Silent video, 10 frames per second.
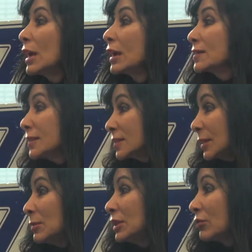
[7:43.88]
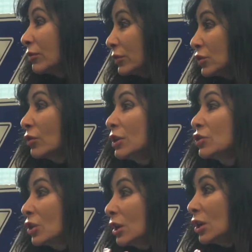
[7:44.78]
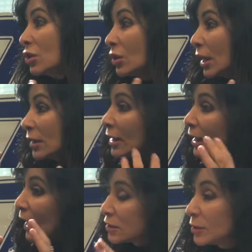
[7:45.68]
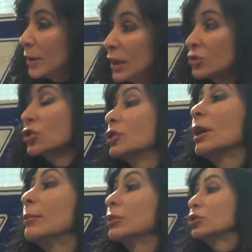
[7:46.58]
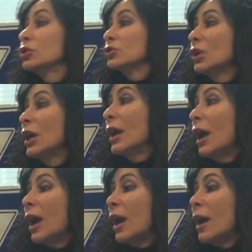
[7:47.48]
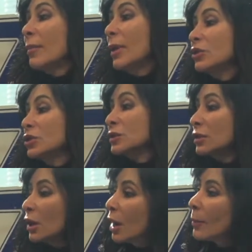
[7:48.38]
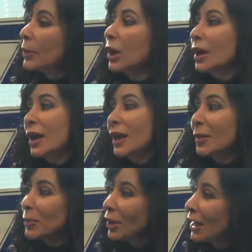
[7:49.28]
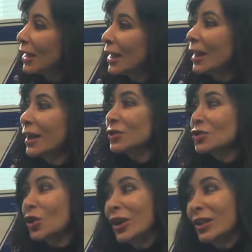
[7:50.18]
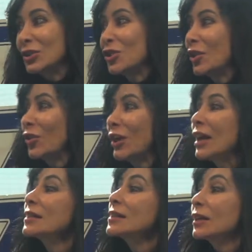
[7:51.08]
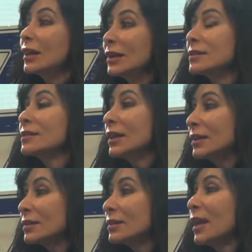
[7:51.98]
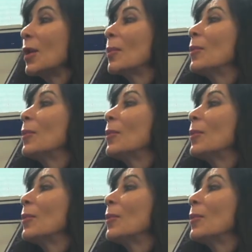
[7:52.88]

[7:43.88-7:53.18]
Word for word: because there's limited refrigeration, and then it has to be at certain temperatures, and just unplugging, plugging, starting the generator. It's a